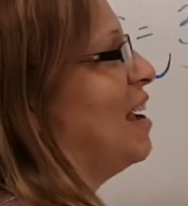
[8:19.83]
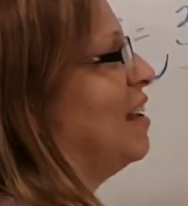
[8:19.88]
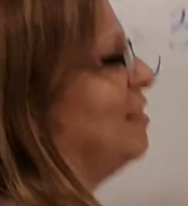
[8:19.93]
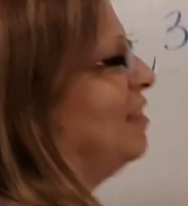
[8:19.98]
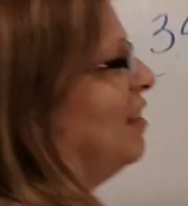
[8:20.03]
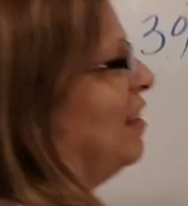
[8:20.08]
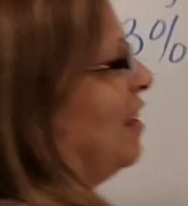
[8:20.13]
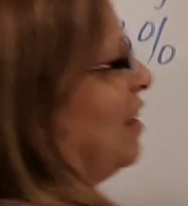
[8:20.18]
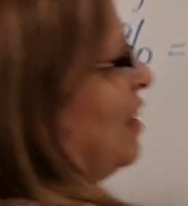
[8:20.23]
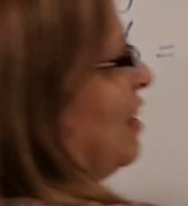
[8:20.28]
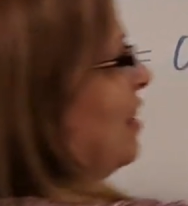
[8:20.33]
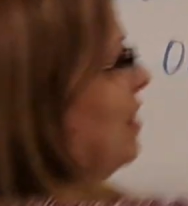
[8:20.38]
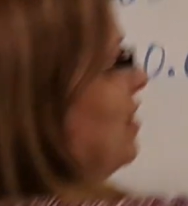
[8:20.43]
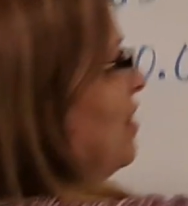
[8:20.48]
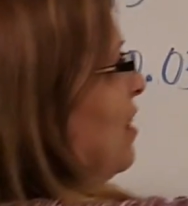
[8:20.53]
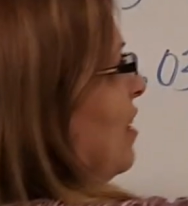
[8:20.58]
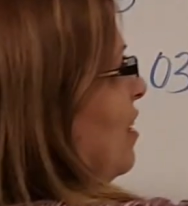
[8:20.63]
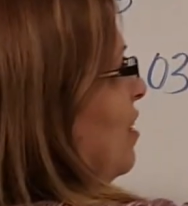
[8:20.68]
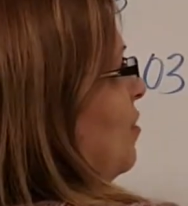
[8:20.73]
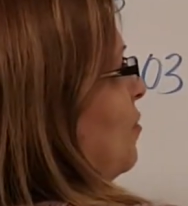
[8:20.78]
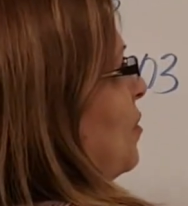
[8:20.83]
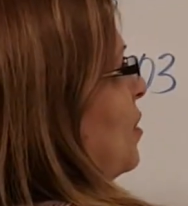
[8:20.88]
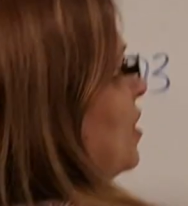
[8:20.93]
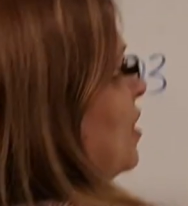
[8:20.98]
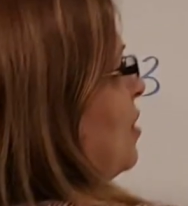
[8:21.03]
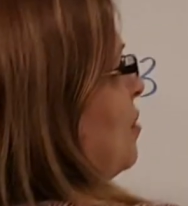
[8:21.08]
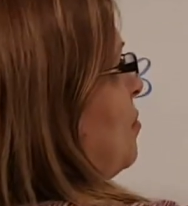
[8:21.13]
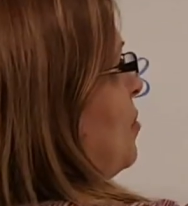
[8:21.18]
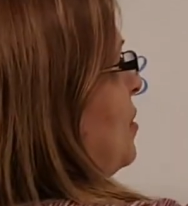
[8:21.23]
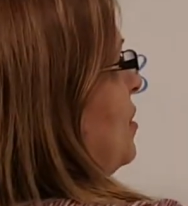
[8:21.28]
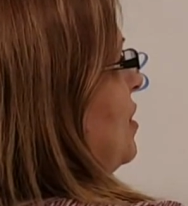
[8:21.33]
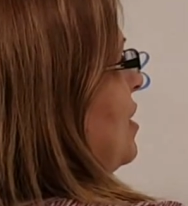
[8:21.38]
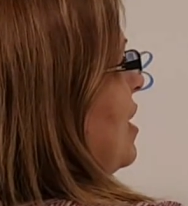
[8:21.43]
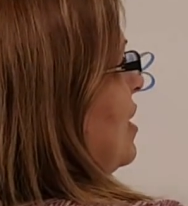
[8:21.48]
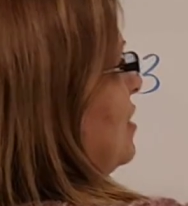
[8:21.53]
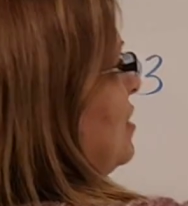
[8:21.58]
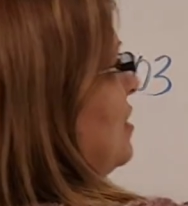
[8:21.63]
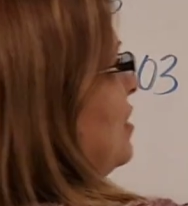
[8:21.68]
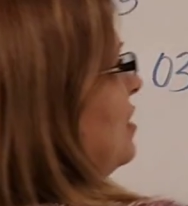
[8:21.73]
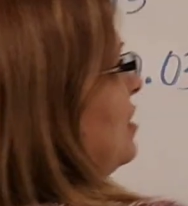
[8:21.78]
And then we're going to put
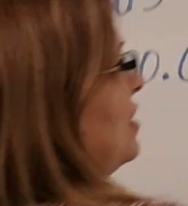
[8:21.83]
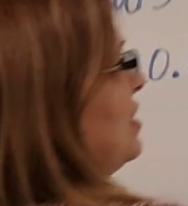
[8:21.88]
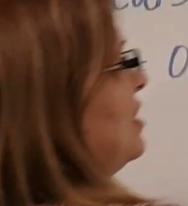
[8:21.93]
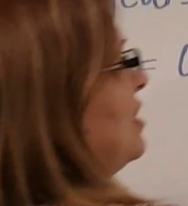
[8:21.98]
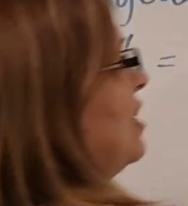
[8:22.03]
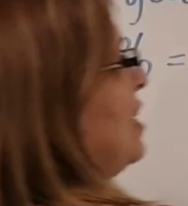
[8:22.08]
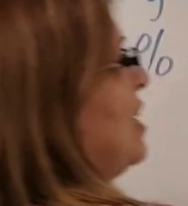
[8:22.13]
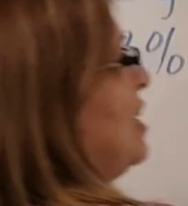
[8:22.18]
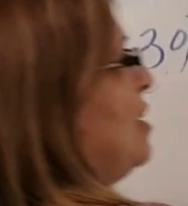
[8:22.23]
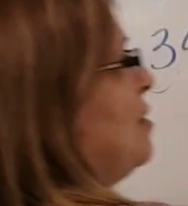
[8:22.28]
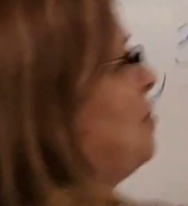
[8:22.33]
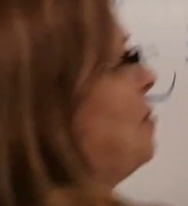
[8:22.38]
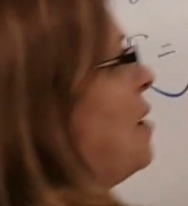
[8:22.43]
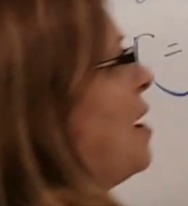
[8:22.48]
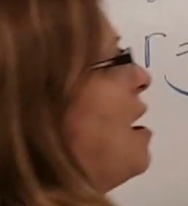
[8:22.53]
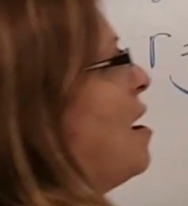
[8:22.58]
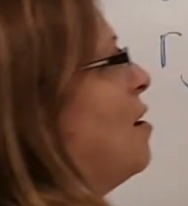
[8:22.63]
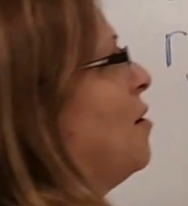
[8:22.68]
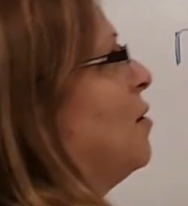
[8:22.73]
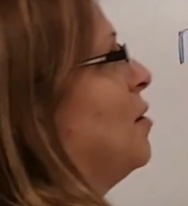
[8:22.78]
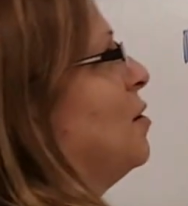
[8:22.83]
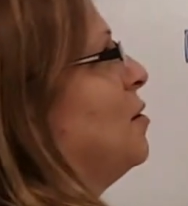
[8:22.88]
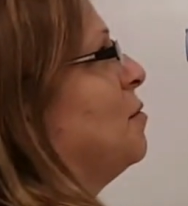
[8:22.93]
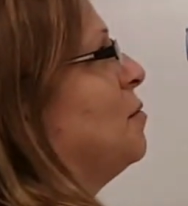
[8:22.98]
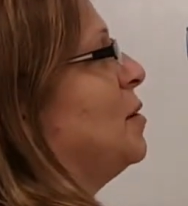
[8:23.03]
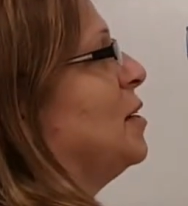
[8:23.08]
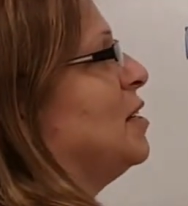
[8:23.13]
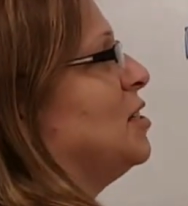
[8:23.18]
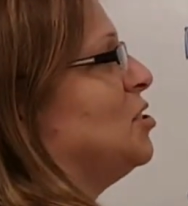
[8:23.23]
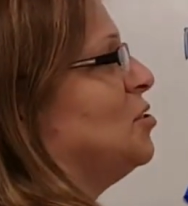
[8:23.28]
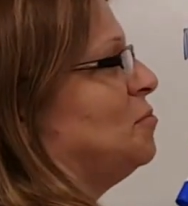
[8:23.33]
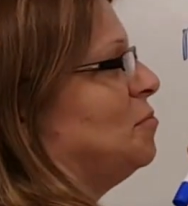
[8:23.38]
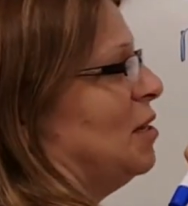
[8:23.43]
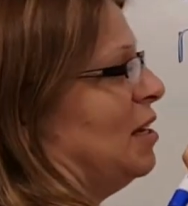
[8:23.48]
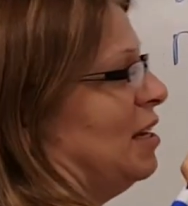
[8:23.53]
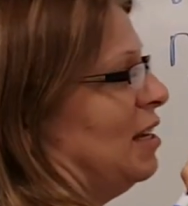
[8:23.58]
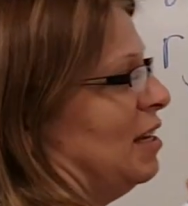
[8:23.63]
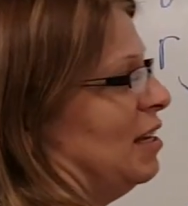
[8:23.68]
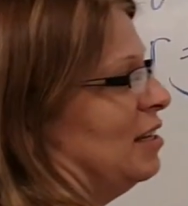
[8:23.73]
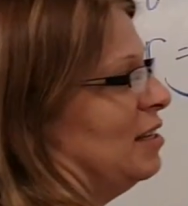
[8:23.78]
that to the T power, which
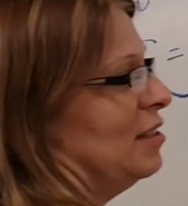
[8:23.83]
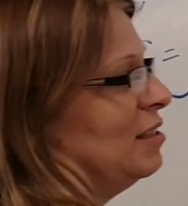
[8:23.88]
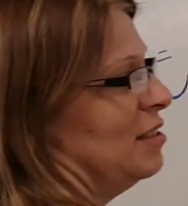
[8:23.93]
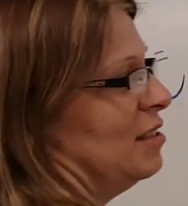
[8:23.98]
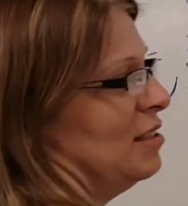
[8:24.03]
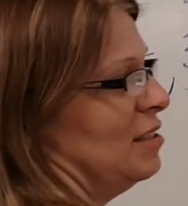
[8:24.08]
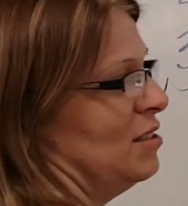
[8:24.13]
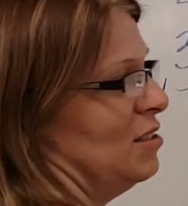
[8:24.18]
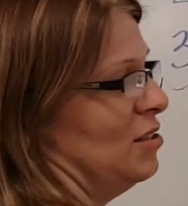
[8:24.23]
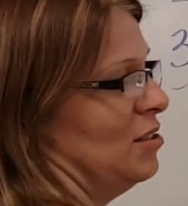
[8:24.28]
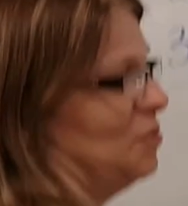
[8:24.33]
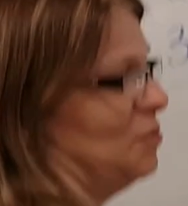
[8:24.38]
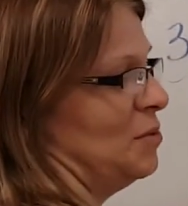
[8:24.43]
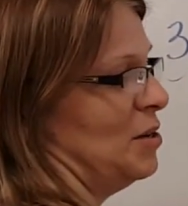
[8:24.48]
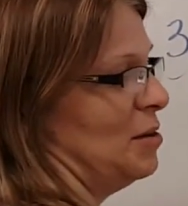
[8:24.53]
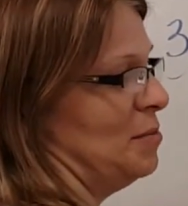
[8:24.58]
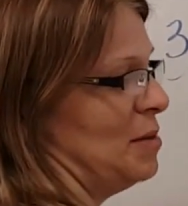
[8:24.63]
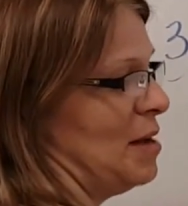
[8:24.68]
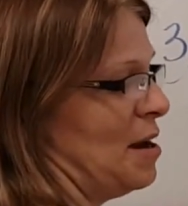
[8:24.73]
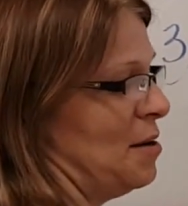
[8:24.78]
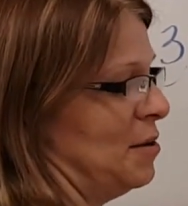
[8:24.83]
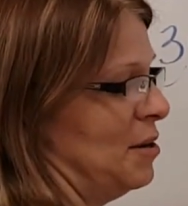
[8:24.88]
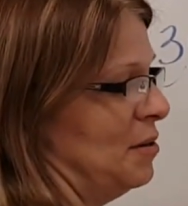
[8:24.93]
means to the what power?